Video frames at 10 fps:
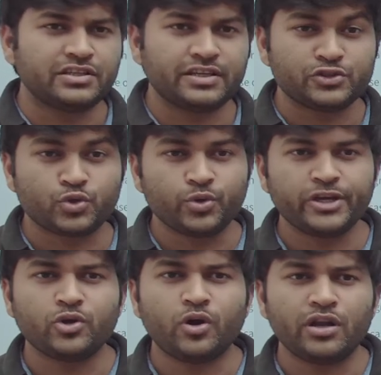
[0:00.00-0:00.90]
is
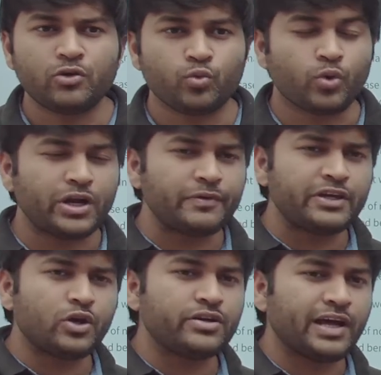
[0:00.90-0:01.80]
going on, whatever
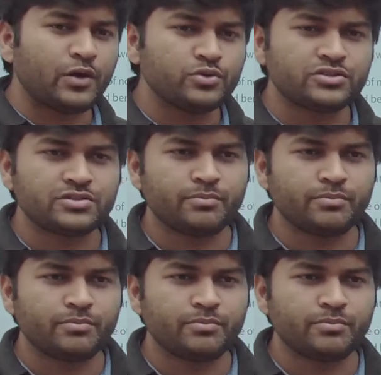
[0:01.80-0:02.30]
your doubts,